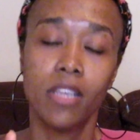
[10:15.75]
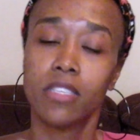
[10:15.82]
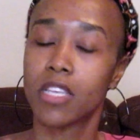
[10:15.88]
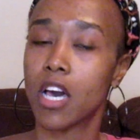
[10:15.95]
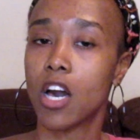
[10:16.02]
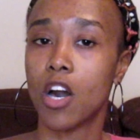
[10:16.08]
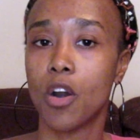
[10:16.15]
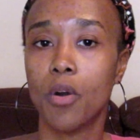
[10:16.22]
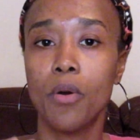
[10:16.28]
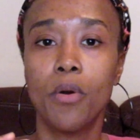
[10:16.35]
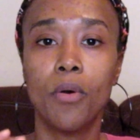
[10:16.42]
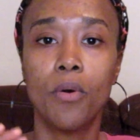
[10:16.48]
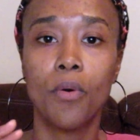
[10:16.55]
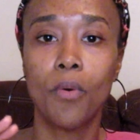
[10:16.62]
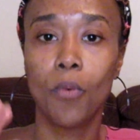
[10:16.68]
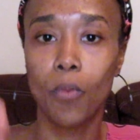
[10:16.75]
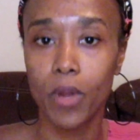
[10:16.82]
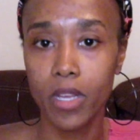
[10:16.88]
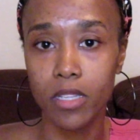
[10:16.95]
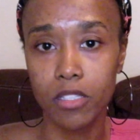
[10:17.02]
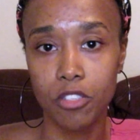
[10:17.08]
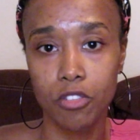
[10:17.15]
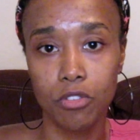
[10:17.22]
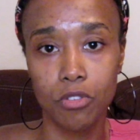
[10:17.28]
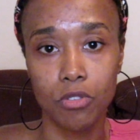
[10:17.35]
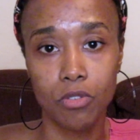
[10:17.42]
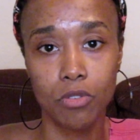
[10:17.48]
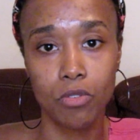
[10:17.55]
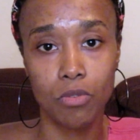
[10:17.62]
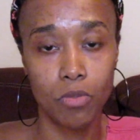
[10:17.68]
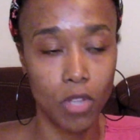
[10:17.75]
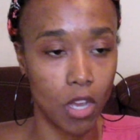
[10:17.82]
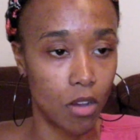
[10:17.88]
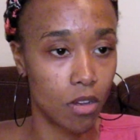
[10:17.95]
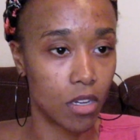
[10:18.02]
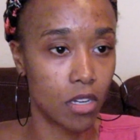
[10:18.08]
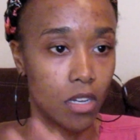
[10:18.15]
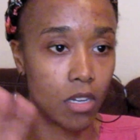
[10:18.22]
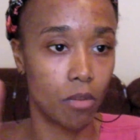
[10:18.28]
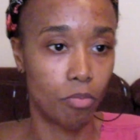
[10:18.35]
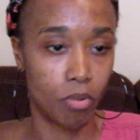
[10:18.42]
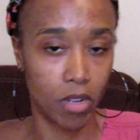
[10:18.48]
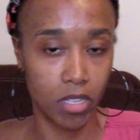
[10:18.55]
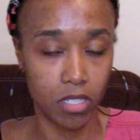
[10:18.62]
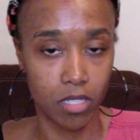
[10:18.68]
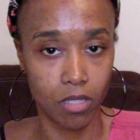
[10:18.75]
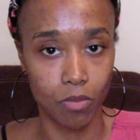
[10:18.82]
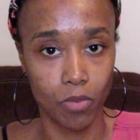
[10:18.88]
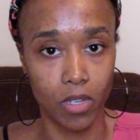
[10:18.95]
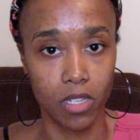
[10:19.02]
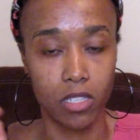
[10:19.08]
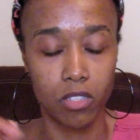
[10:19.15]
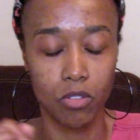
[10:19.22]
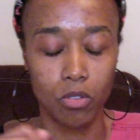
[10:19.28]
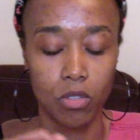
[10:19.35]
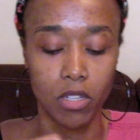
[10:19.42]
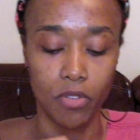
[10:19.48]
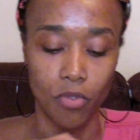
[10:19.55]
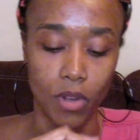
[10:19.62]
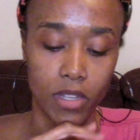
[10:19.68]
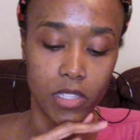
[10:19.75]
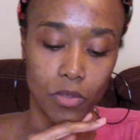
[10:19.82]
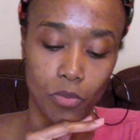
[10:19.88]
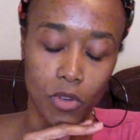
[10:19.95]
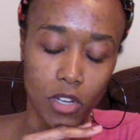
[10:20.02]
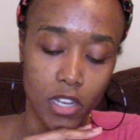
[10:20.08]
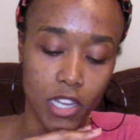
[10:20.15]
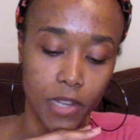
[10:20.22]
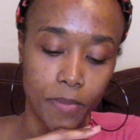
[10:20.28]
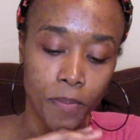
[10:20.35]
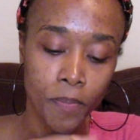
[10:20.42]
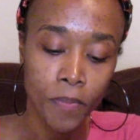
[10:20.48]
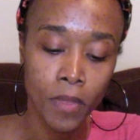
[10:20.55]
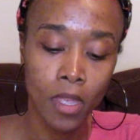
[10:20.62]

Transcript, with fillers: So went to yoga, Preston went to lift weights and run.